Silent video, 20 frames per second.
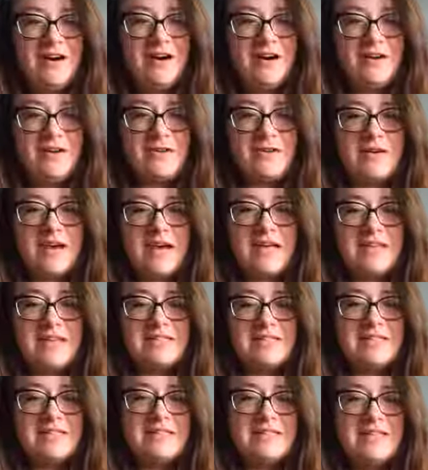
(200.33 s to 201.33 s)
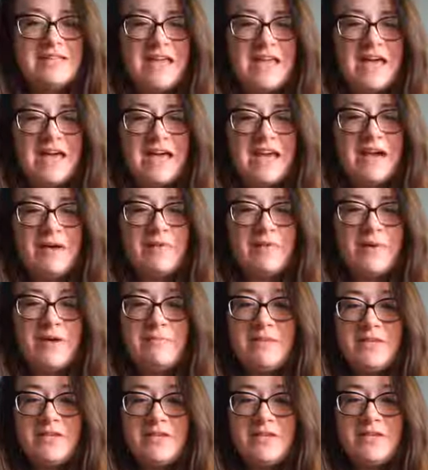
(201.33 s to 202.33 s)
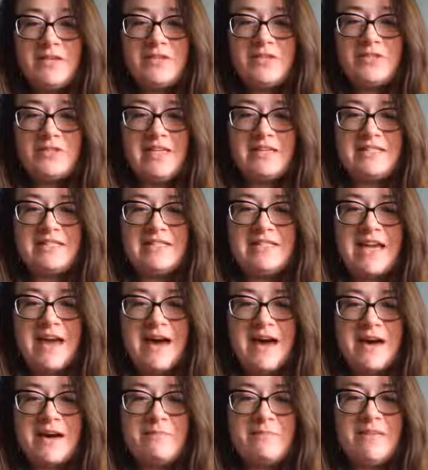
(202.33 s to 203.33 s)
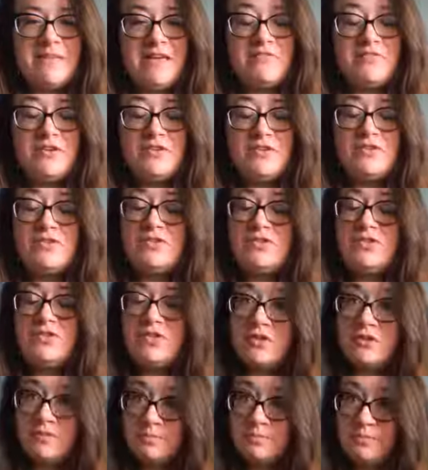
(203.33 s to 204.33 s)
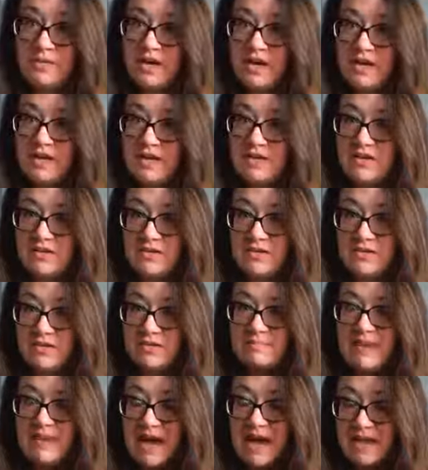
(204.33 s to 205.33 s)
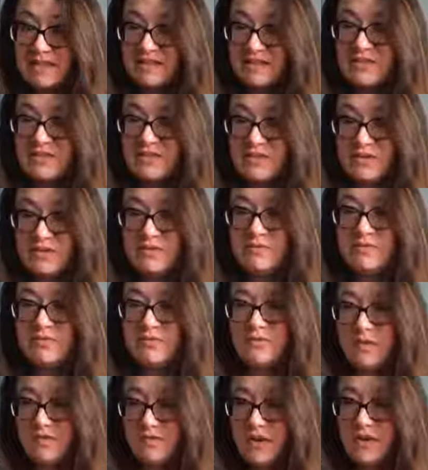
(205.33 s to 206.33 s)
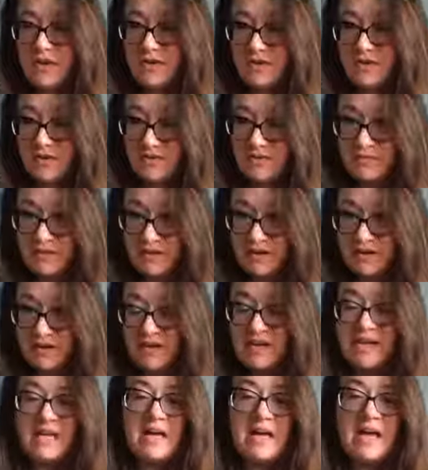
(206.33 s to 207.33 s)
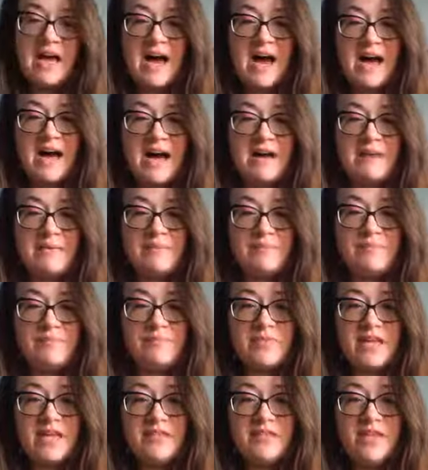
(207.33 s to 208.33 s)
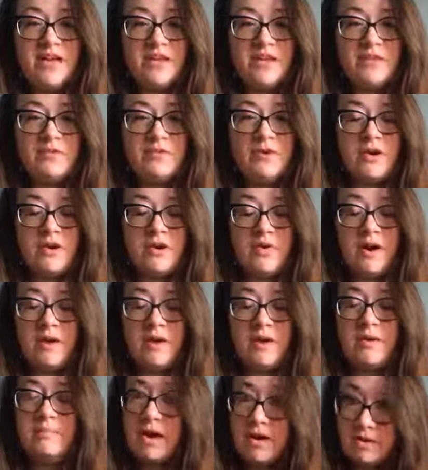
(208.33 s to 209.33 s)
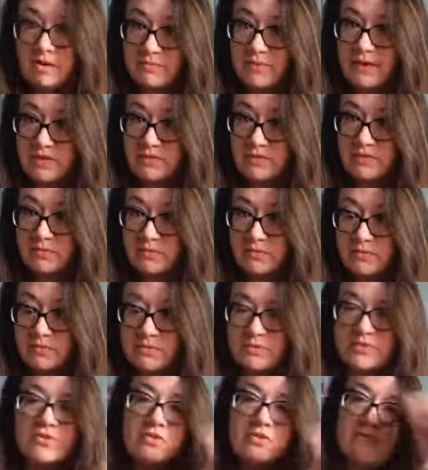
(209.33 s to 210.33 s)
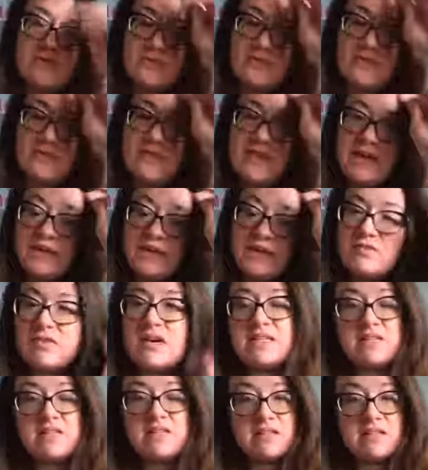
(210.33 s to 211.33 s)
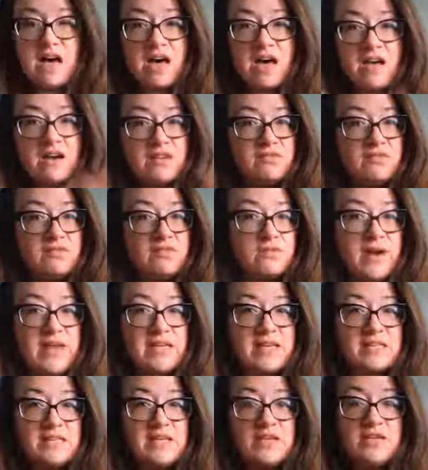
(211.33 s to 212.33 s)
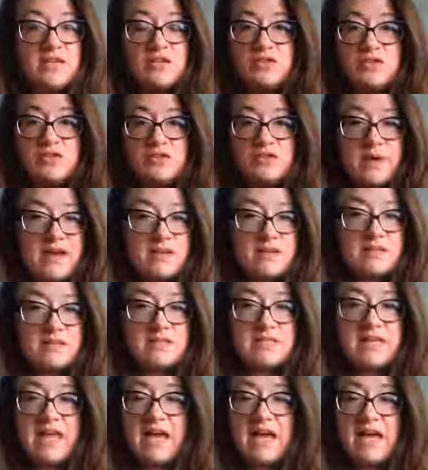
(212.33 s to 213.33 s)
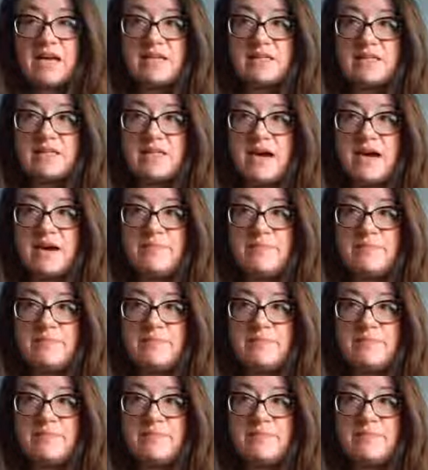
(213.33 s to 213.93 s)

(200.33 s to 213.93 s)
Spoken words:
All right. And I want to make sure that if you do bring your pets to Fort Vancouver, that you know our Bark Ranger rules. So Fort Vancouver has a lot of great trails and